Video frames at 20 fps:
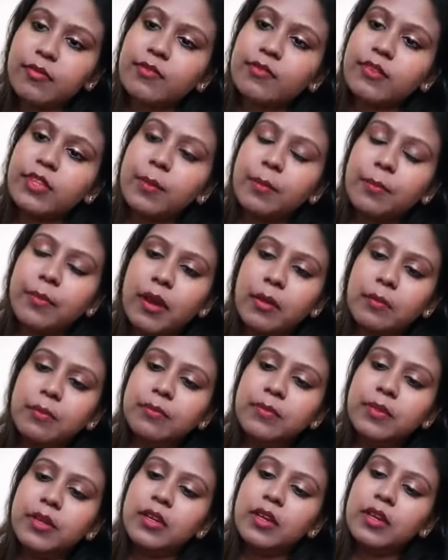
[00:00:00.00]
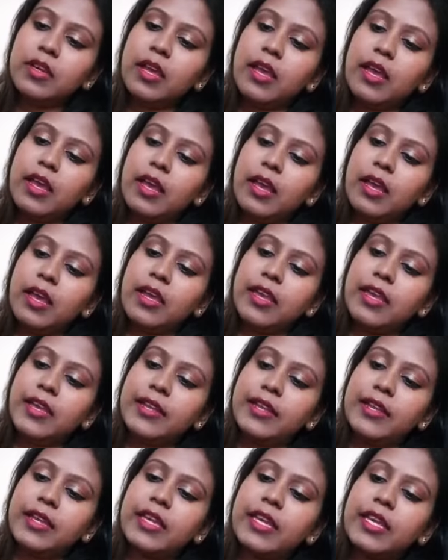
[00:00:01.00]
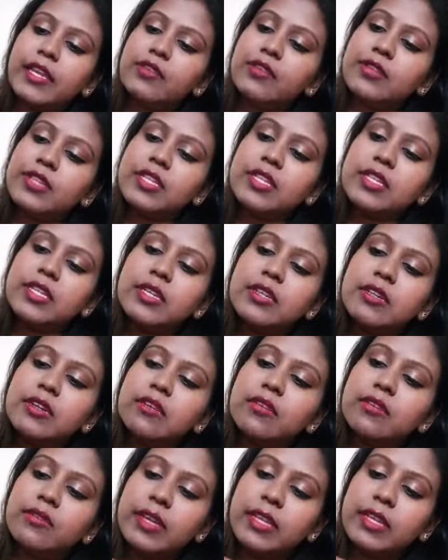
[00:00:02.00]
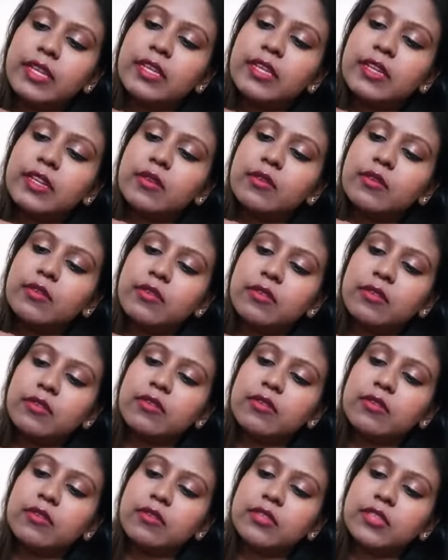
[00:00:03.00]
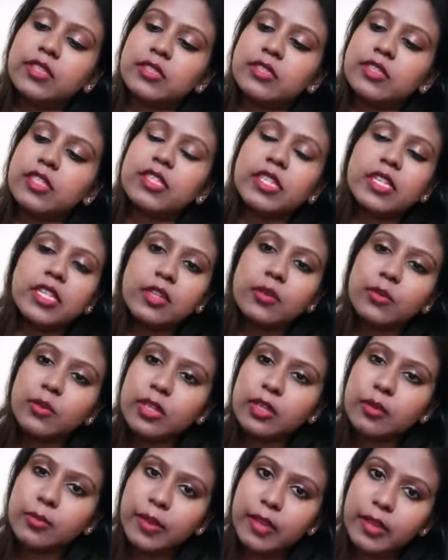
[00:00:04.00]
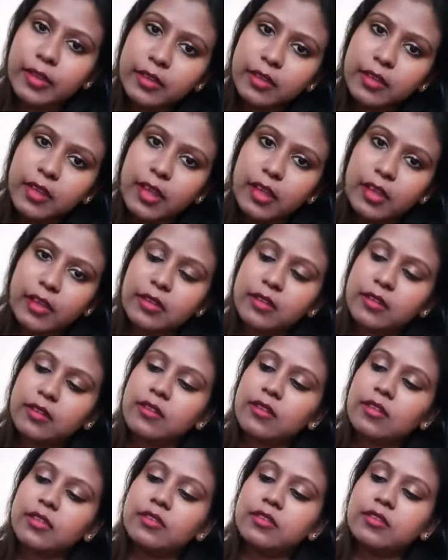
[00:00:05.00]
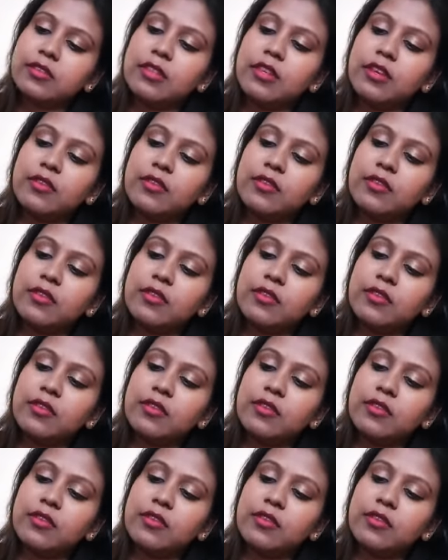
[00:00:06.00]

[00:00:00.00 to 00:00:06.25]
with a pump, and again you just need a very little, just a teeny weeny bit, and it's